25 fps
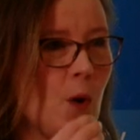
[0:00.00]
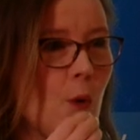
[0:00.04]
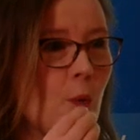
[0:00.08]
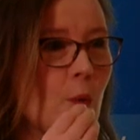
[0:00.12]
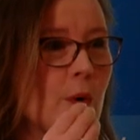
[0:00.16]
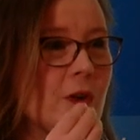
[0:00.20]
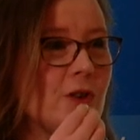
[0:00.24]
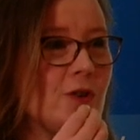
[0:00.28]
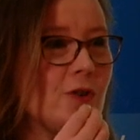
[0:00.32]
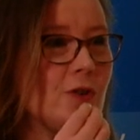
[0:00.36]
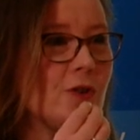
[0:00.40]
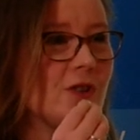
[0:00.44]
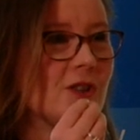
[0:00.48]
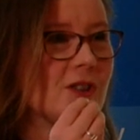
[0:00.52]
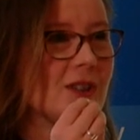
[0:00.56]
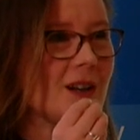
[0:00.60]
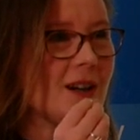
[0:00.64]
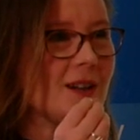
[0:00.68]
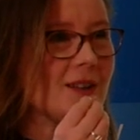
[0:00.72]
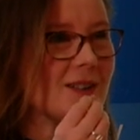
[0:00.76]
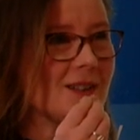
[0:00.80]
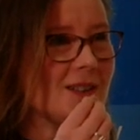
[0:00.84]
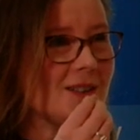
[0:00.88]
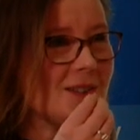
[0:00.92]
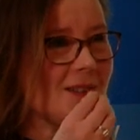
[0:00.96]
when you
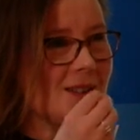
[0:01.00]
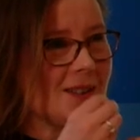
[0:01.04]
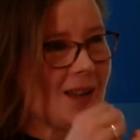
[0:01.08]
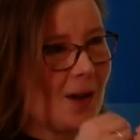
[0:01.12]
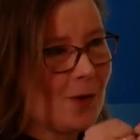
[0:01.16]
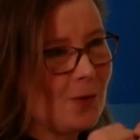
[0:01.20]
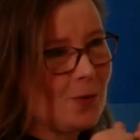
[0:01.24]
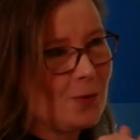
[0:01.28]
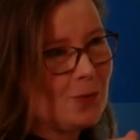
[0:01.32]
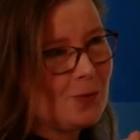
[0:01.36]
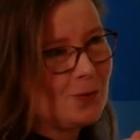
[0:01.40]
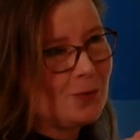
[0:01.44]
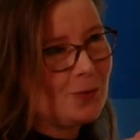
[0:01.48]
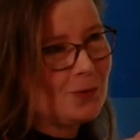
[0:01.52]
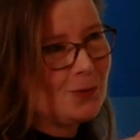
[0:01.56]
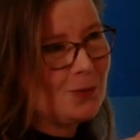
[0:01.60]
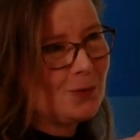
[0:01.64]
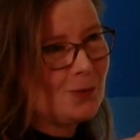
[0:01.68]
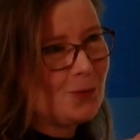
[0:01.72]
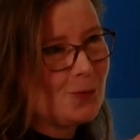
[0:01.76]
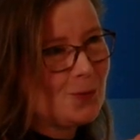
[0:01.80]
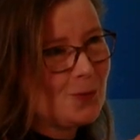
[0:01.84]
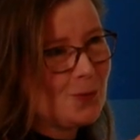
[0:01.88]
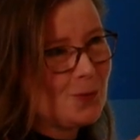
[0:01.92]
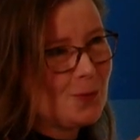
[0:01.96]
start to doubt
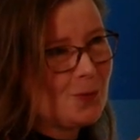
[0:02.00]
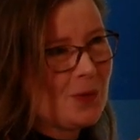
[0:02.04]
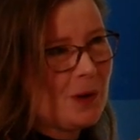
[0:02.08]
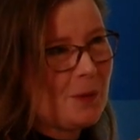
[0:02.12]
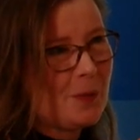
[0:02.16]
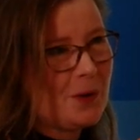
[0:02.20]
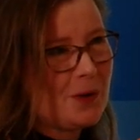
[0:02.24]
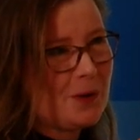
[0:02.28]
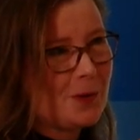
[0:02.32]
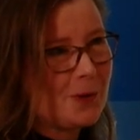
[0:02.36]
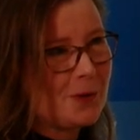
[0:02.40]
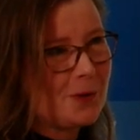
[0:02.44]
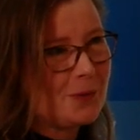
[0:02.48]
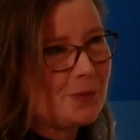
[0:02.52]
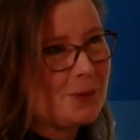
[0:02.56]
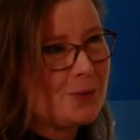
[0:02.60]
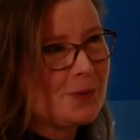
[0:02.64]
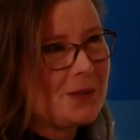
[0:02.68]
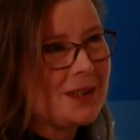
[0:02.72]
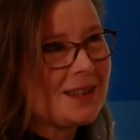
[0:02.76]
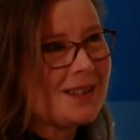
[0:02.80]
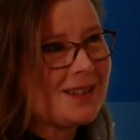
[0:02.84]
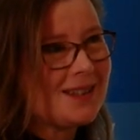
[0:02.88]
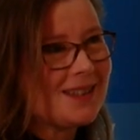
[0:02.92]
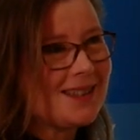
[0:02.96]
maybe your
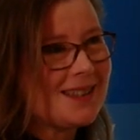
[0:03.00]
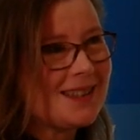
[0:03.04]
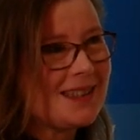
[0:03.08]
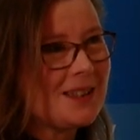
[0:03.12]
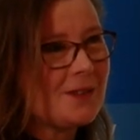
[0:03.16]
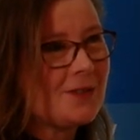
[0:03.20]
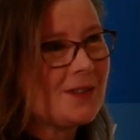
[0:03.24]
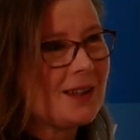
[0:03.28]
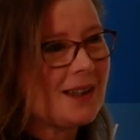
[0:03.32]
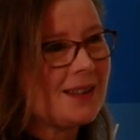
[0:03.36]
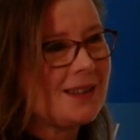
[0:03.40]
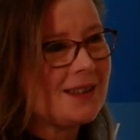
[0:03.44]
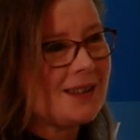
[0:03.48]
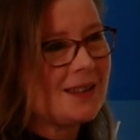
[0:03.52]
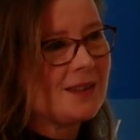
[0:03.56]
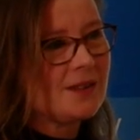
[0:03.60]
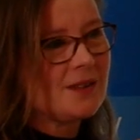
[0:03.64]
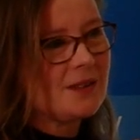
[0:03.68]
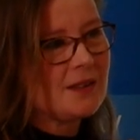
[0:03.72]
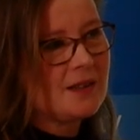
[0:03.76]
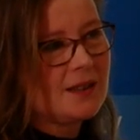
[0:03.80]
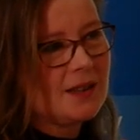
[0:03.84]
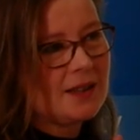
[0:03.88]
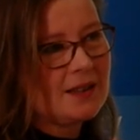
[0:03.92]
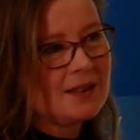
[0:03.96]
preconceived ideas
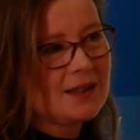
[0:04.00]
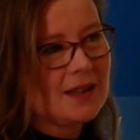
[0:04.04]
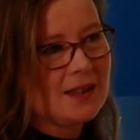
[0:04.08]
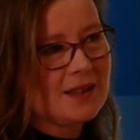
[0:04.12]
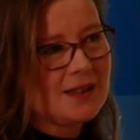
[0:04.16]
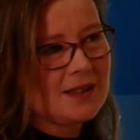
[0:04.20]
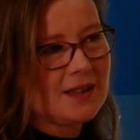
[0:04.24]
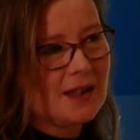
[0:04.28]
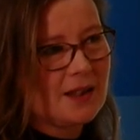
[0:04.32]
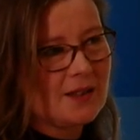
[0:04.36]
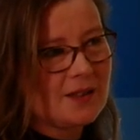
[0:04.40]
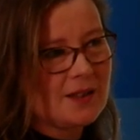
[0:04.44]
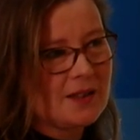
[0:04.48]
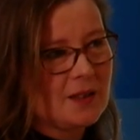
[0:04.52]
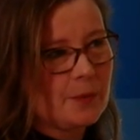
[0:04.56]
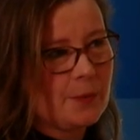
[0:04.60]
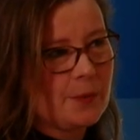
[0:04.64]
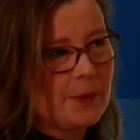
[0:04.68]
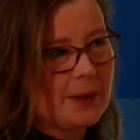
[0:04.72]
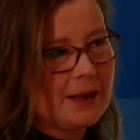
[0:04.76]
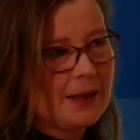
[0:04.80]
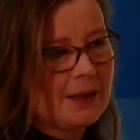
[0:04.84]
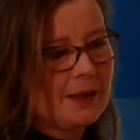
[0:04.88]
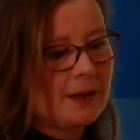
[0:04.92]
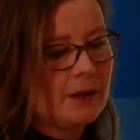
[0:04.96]
of things, that starts the
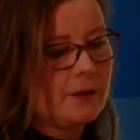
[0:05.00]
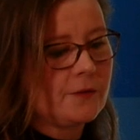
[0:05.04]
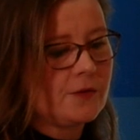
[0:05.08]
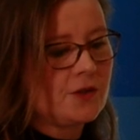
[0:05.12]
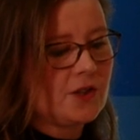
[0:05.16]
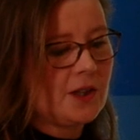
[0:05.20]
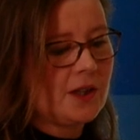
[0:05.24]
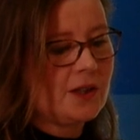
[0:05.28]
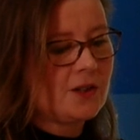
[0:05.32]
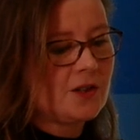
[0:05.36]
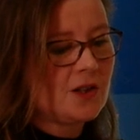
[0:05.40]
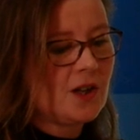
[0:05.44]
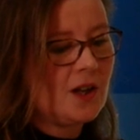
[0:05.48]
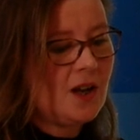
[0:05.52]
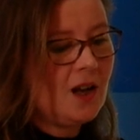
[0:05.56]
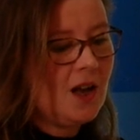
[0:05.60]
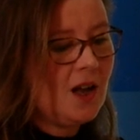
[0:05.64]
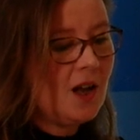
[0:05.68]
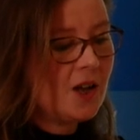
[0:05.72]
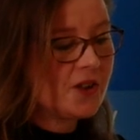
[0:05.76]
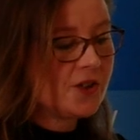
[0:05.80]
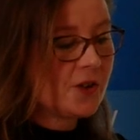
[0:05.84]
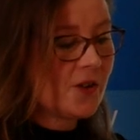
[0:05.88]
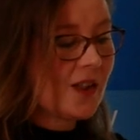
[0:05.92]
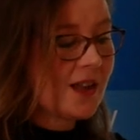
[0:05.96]
beginning of change.
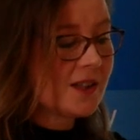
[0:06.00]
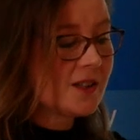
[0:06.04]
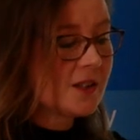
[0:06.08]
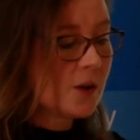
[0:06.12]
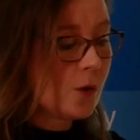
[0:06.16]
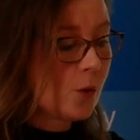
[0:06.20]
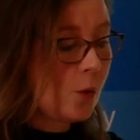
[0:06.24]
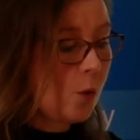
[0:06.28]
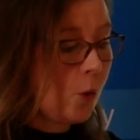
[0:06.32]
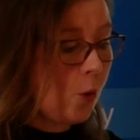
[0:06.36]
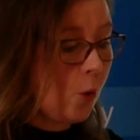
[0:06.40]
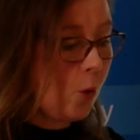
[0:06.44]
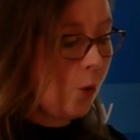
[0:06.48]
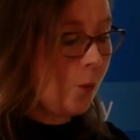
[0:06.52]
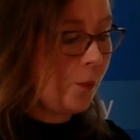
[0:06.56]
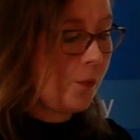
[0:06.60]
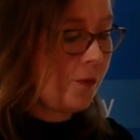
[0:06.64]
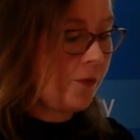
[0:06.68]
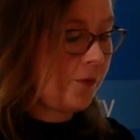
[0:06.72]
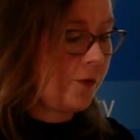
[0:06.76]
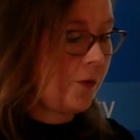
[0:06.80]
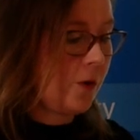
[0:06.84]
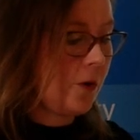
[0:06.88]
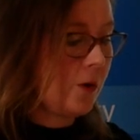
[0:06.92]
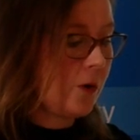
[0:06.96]
So that's our hope
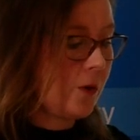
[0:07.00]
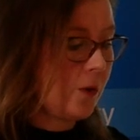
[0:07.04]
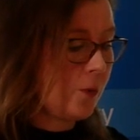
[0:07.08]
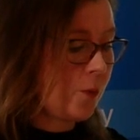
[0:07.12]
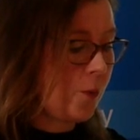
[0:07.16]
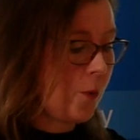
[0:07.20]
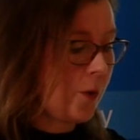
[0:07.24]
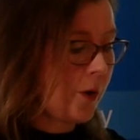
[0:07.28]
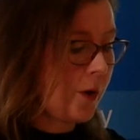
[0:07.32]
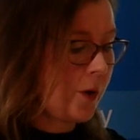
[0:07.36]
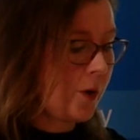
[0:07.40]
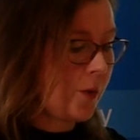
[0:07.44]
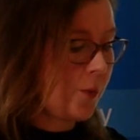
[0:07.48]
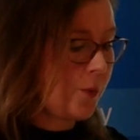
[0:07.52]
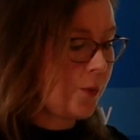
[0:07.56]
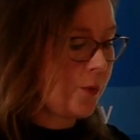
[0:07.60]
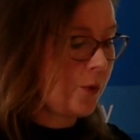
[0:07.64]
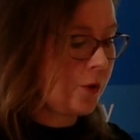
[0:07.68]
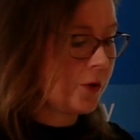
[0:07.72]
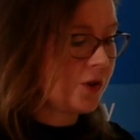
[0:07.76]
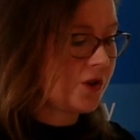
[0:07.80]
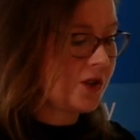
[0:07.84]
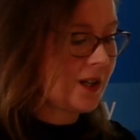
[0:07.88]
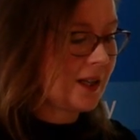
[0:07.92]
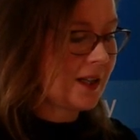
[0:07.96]
for what our
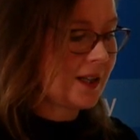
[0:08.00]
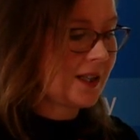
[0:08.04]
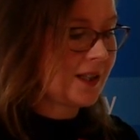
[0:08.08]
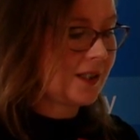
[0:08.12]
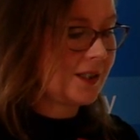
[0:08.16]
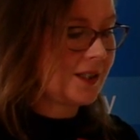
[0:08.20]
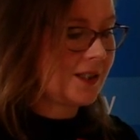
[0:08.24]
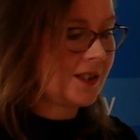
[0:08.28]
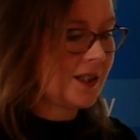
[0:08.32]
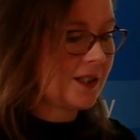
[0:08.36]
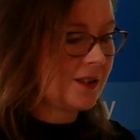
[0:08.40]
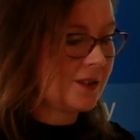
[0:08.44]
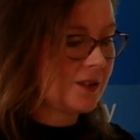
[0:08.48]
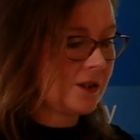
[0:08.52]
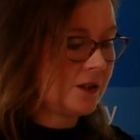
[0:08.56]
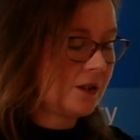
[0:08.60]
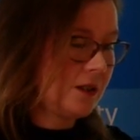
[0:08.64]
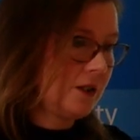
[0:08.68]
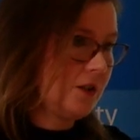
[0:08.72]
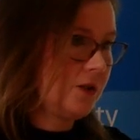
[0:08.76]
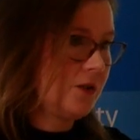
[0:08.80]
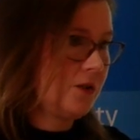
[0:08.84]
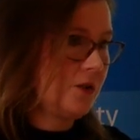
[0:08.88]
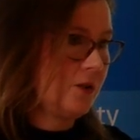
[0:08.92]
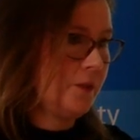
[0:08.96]
project can start to
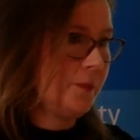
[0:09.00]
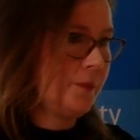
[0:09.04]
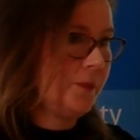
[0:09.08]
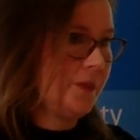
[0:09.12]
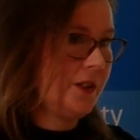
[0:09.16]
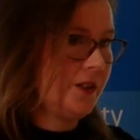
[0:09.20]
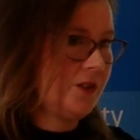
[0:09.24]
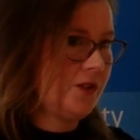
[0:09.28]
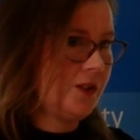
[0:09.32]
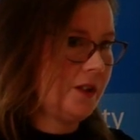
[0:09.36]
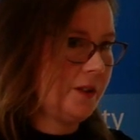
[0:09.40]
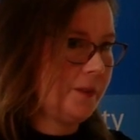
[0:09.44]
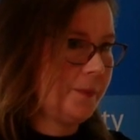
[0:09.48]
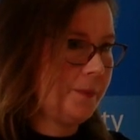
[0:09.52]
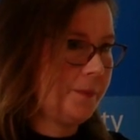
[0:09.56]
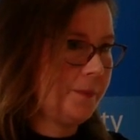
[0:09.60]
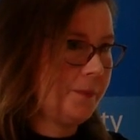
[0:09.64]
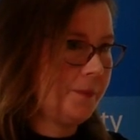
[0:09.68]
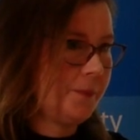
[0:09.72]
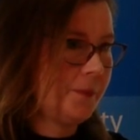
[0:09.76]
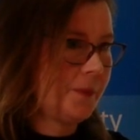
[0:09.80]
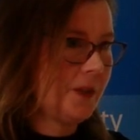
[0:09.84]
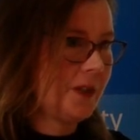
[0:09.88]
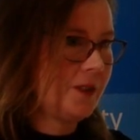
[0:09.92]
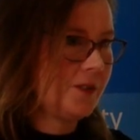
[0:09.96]
touch on this year.
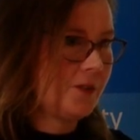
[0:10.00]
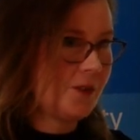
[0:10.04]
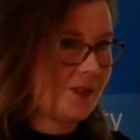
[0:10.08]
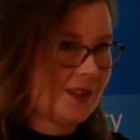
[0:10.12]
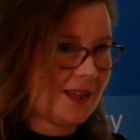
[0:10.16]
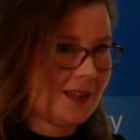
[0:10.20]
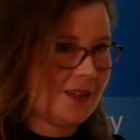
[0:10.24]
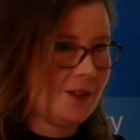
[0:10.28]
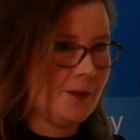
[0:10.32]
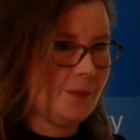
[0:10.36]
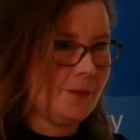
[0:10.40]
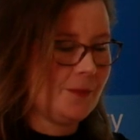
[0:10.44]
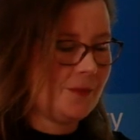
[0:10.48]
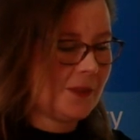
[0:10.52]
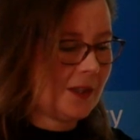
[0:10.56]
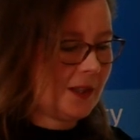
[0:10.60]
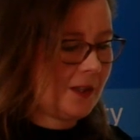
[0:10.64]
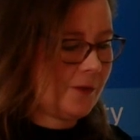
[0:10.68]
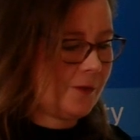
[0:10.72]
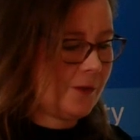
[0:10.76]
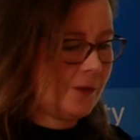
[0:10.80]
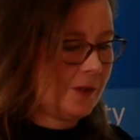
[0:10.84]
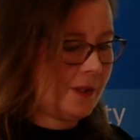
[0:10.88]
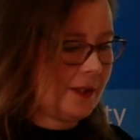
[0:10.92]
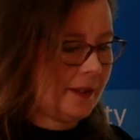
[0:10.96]
So thank you for
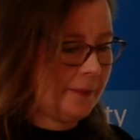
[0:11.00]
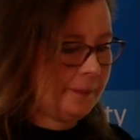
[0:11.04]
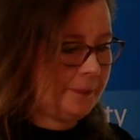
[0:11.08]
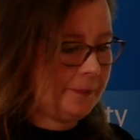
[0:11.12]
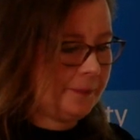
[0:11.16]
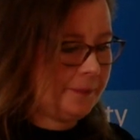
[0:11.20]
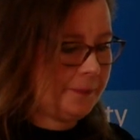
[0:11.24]
your time.